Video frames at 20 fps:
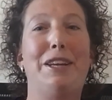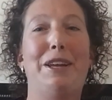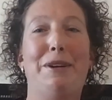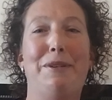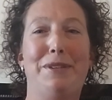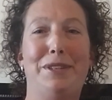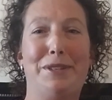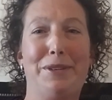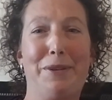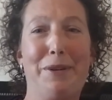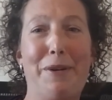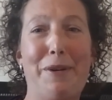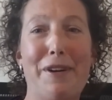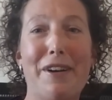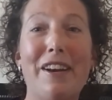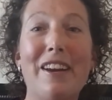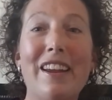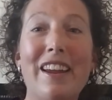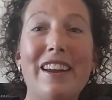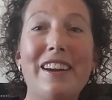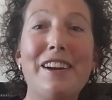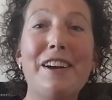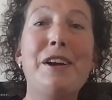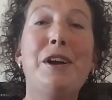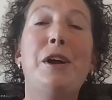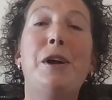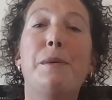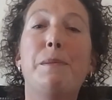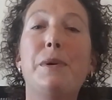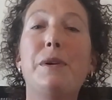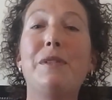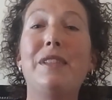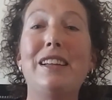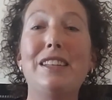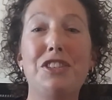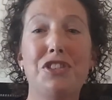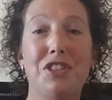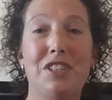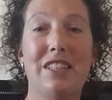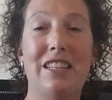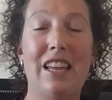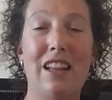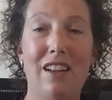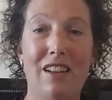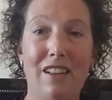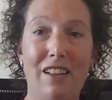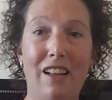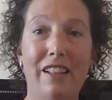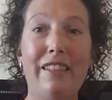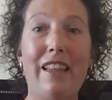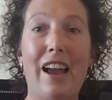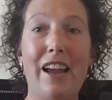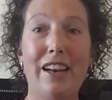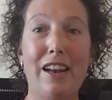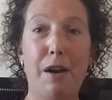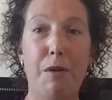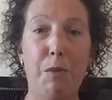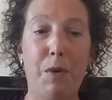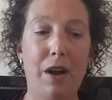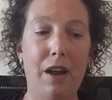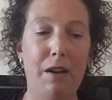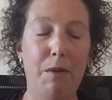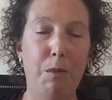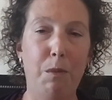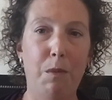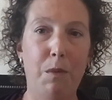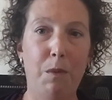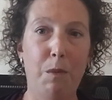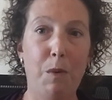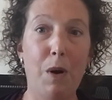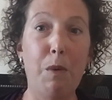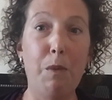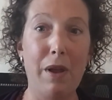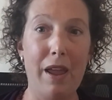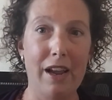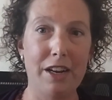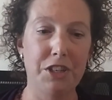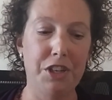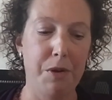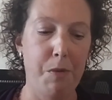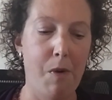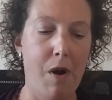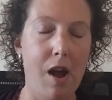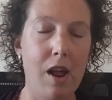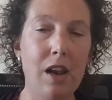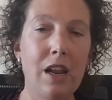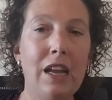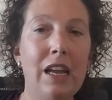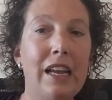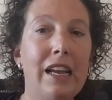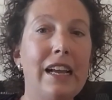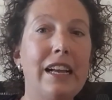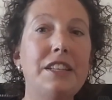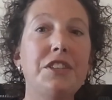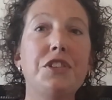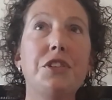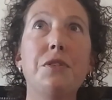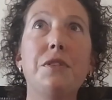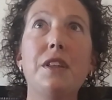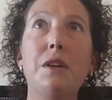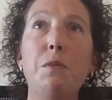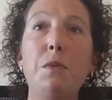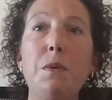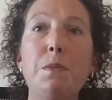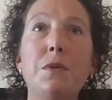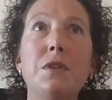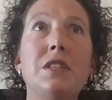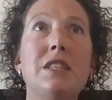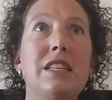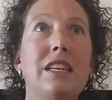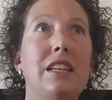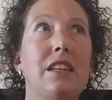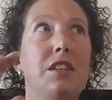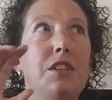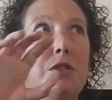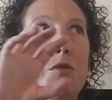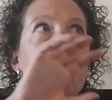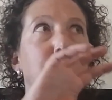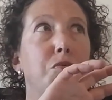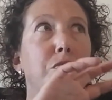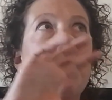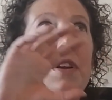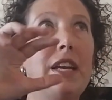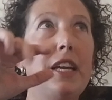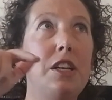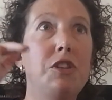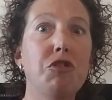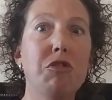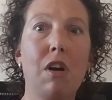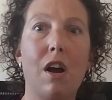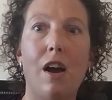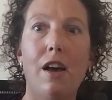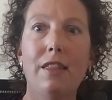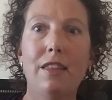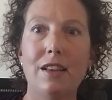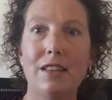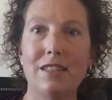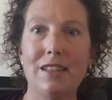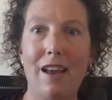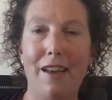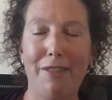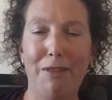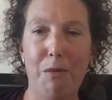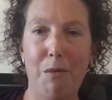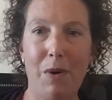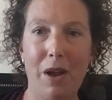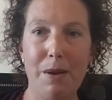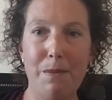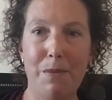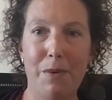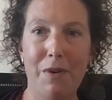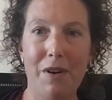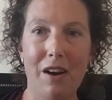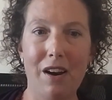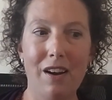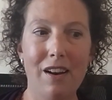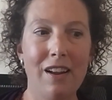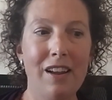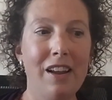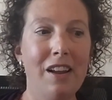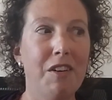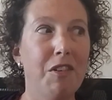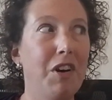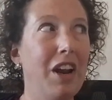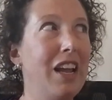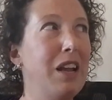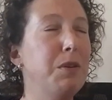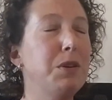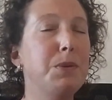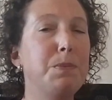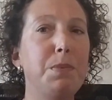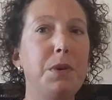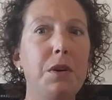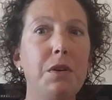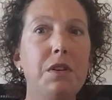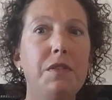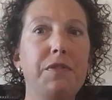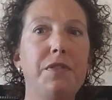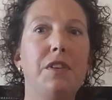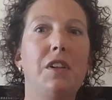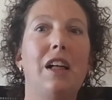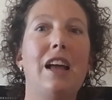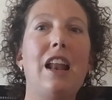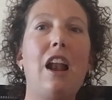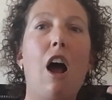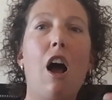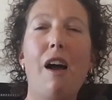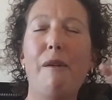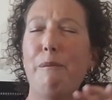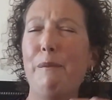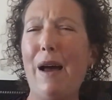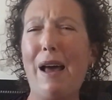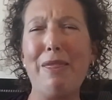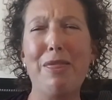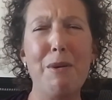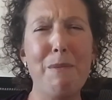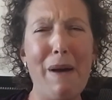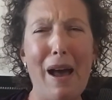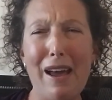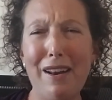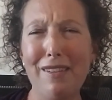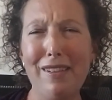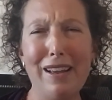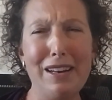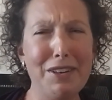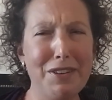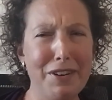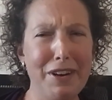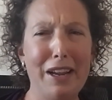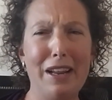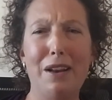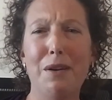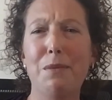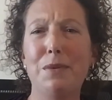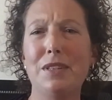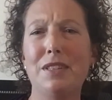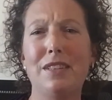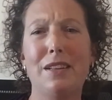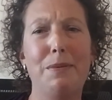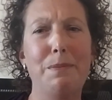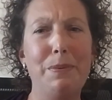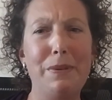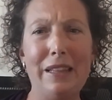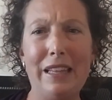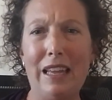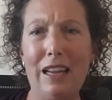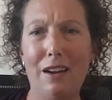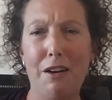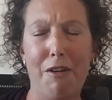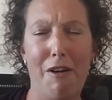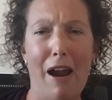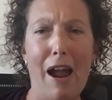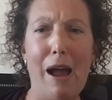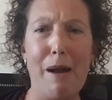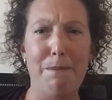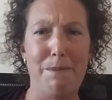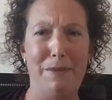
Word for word: you into a corner here but let's just get aligned on what what we actually want and so then we proceeded to redraw this on the whiteboard right it was beautiful and the model i created was complete crap